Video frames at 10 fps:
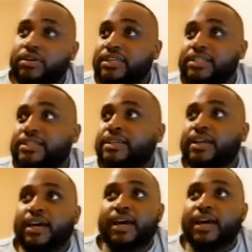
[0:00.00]
is
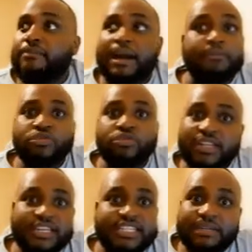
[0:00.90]
I'm not going
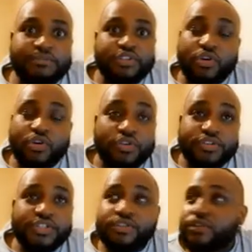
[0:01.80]
to accept your
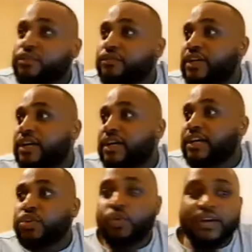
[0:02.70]
cost of
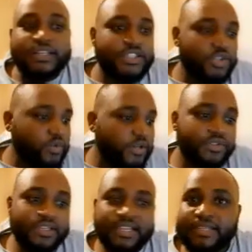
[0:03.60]
you want
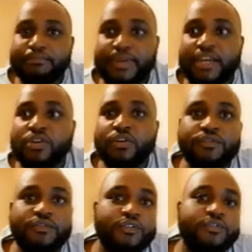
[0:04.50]
to get a bag
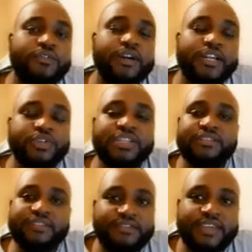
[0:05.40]
of
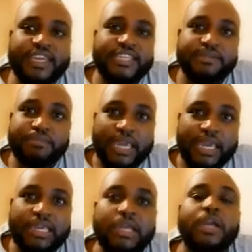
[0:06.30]
25 kg
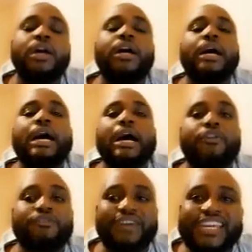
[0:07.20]
bag
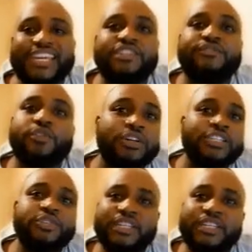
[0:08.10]
of ash for
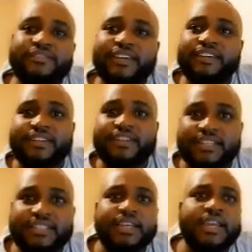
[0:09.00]
only 25 rand.